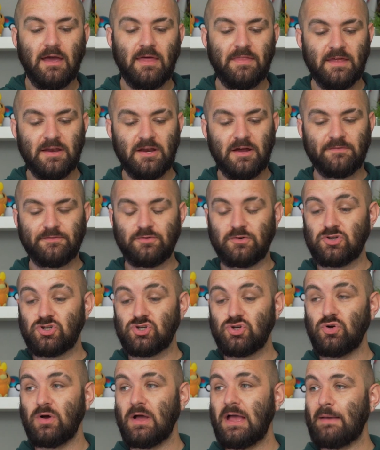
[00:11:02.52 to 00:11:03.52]
And then after a
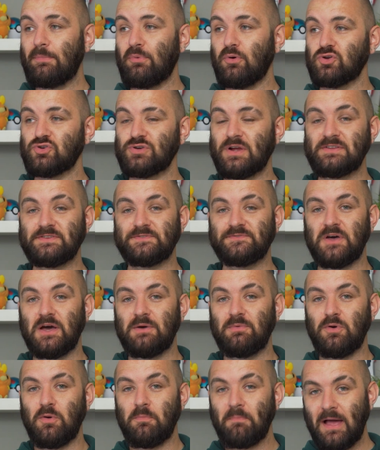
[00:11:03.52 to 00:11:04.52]
short airport transfer,
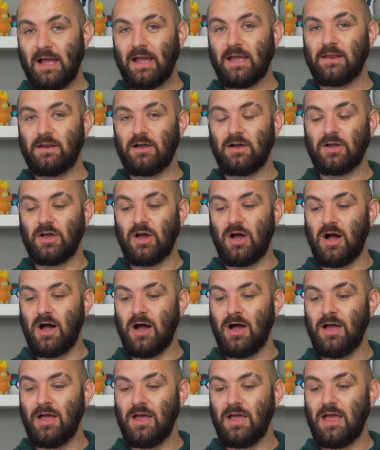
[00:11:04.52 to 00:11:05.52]
we were back in our
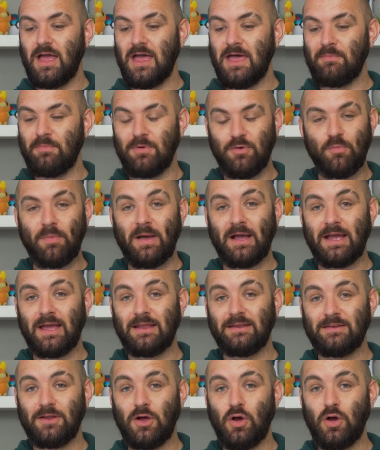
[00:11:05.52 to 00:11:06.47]
car and we were back headed